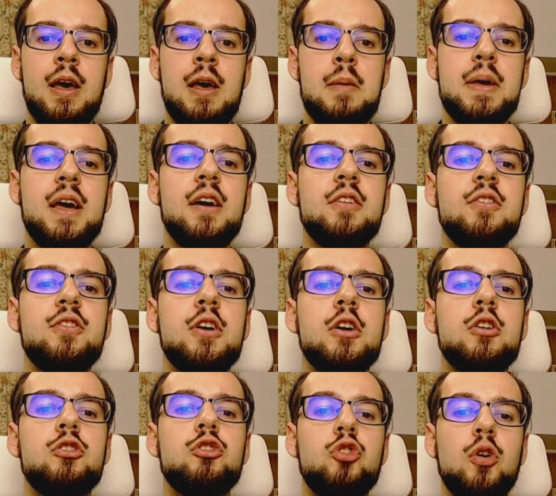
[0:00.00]
Because
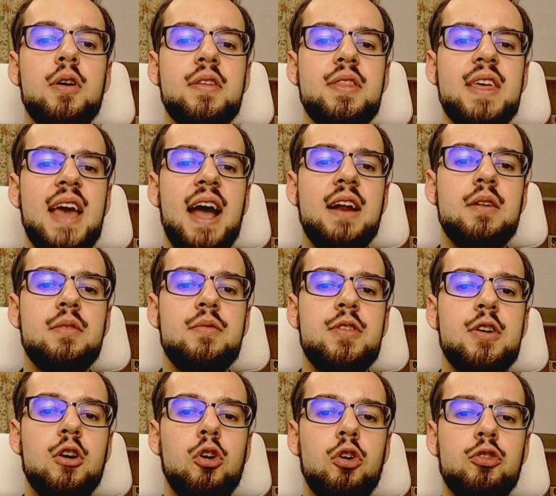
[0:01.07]
during the end of the
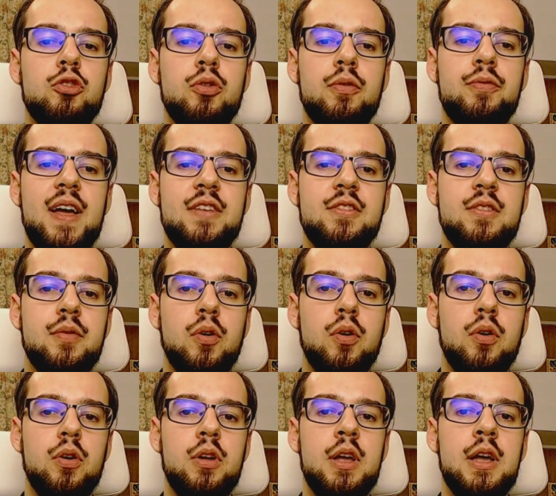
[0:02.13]
cultural
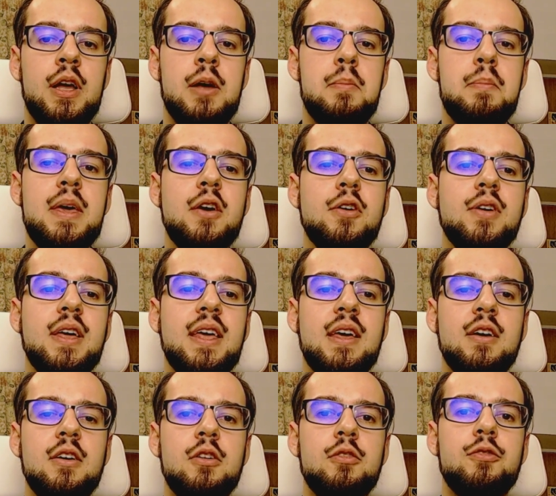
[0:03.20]
festival,
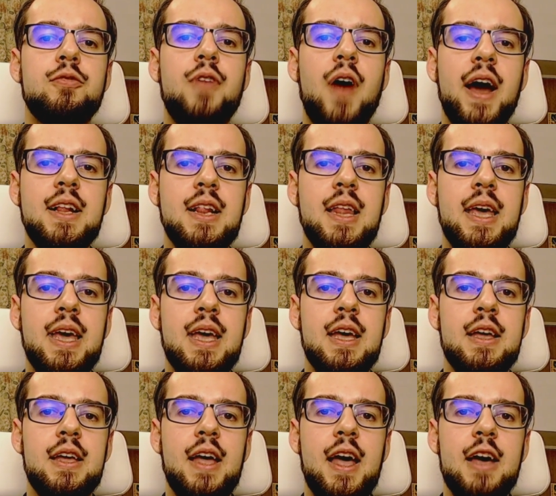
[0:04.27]
Miyuki finally
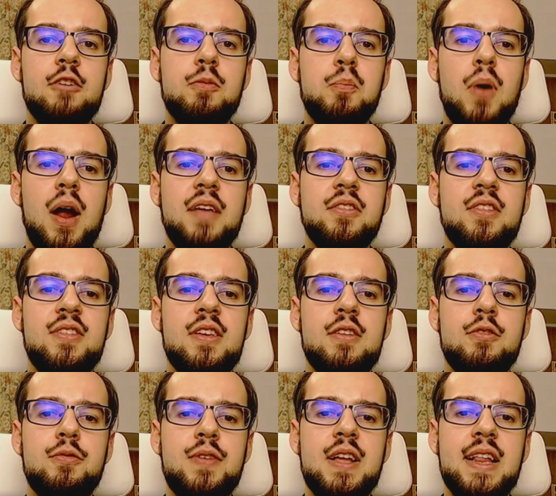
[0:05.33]
expresses
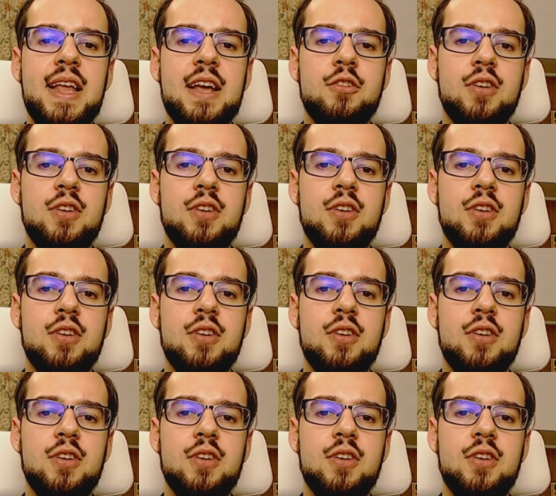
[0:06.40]
his feelings to